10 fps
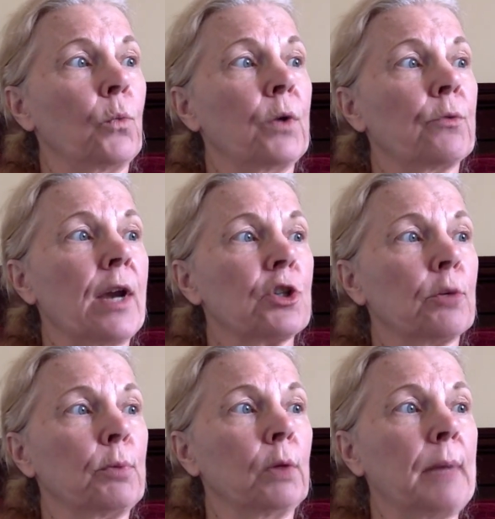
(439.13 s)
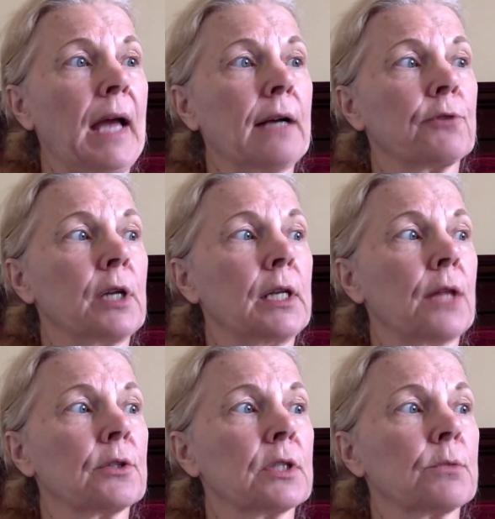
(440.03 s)
When Rachel pulled back for
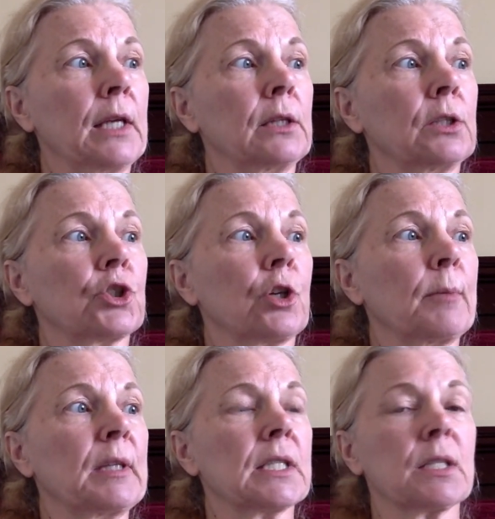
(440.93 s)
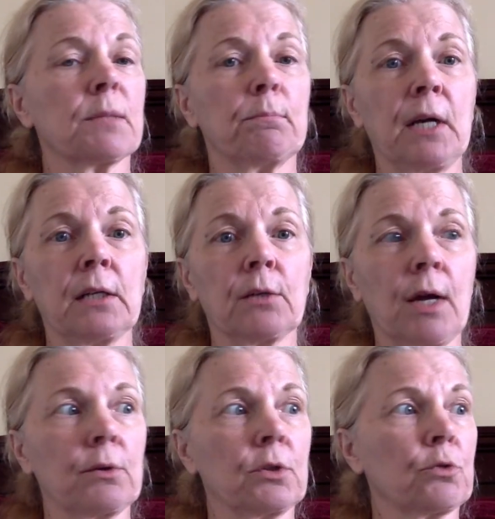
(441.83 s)
another swing, the German spun
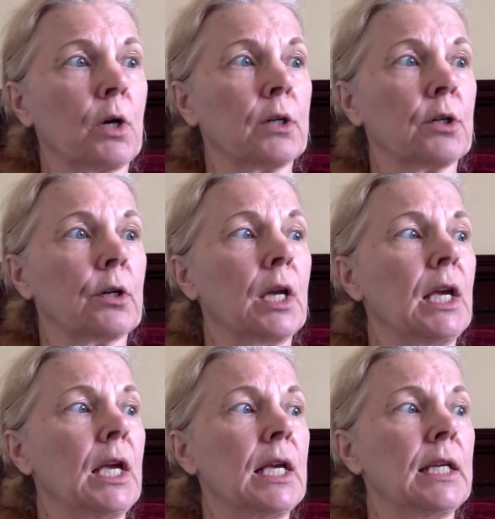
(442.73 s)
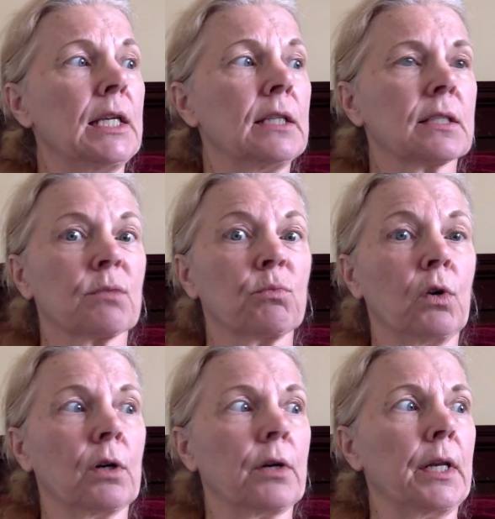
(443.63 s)
around toward her. He
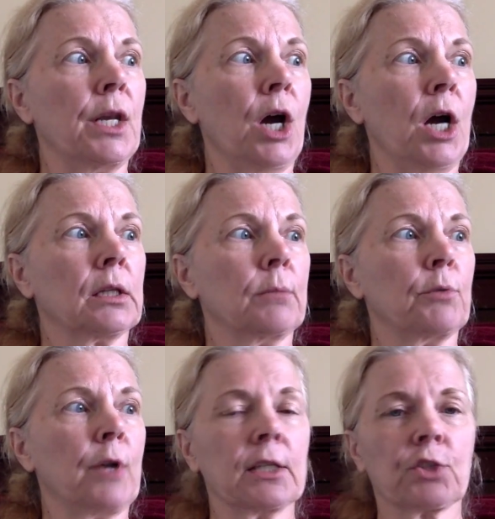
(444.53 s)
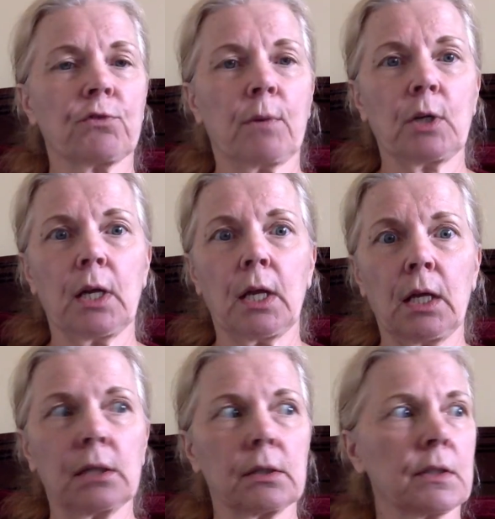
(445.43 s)
swore and knocked the branch from her
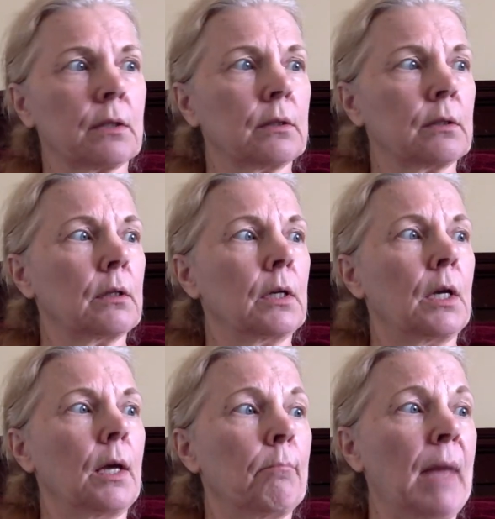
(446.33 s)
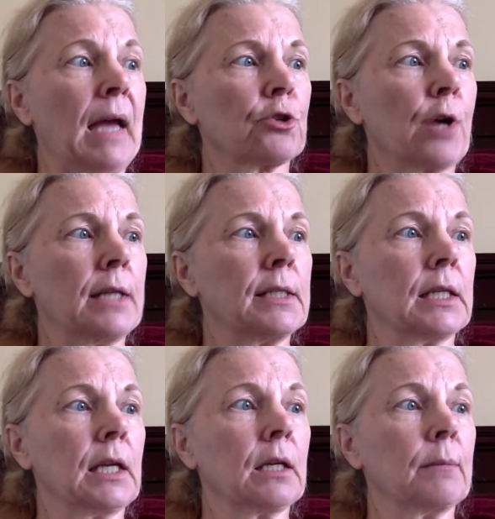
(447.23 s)
hands. Matt tried to
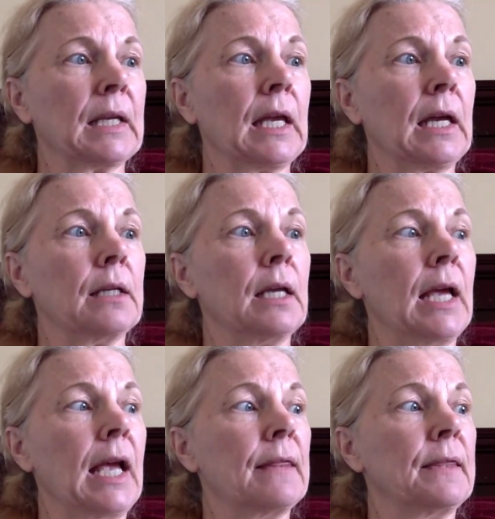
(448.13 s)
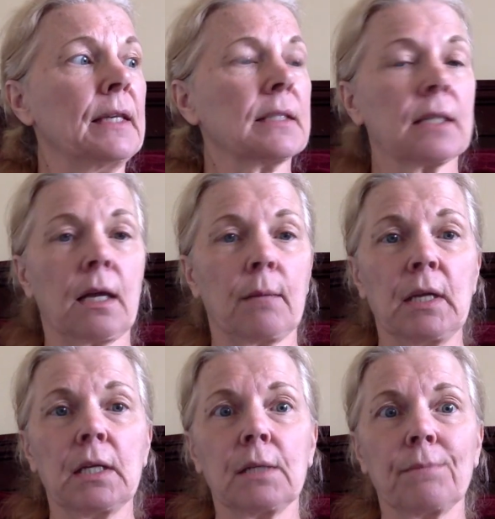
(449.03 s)
kick him again, and this time
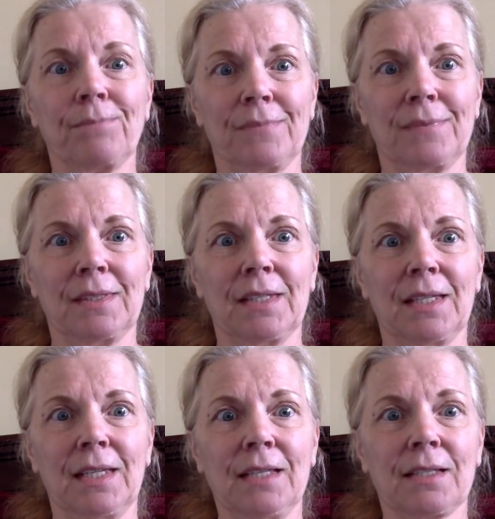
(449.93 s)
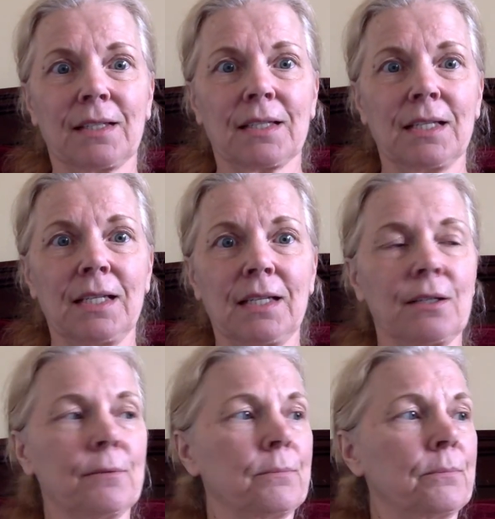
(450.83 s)
he succeeded.